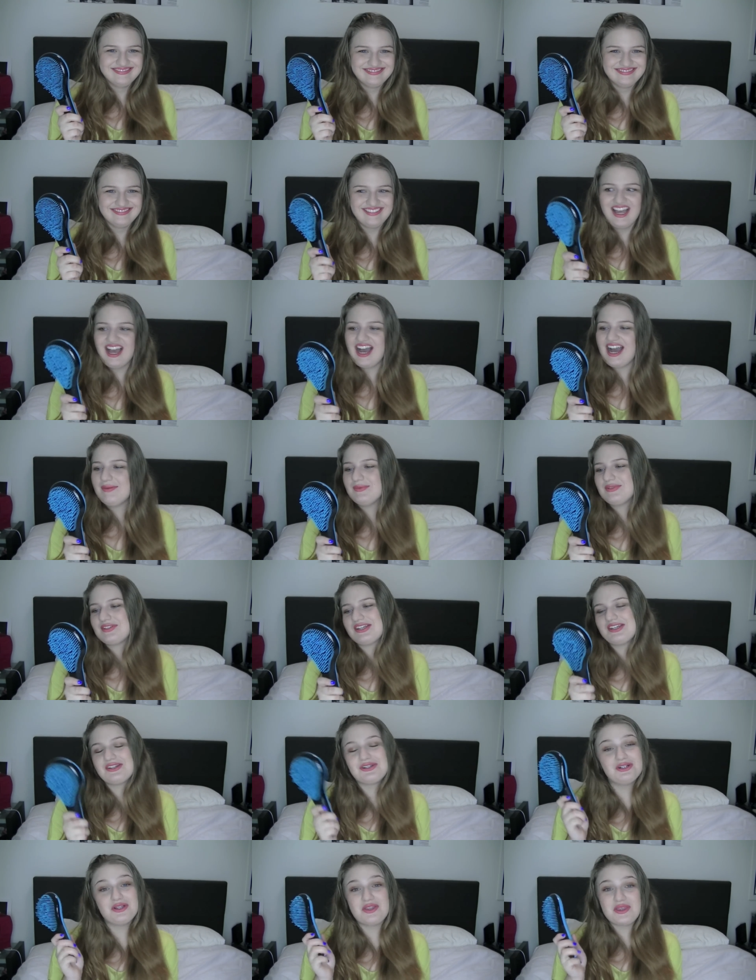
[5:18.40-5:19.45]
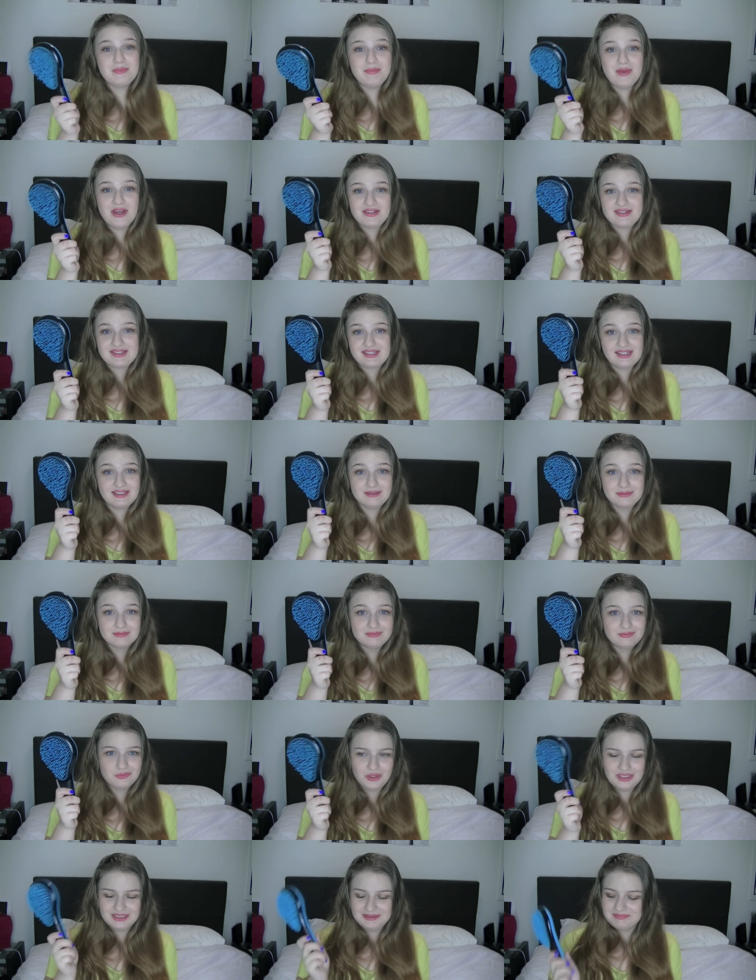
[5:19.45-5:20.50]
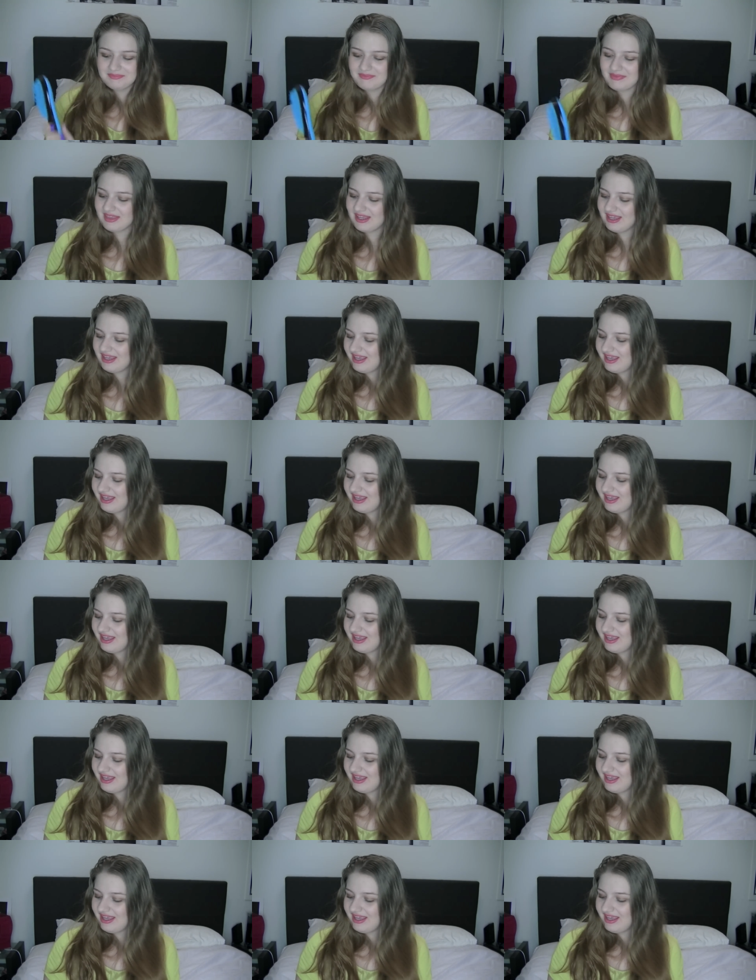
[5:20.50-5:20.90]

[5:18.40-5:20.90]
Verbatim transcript: I'm just going to call it the Mercier one.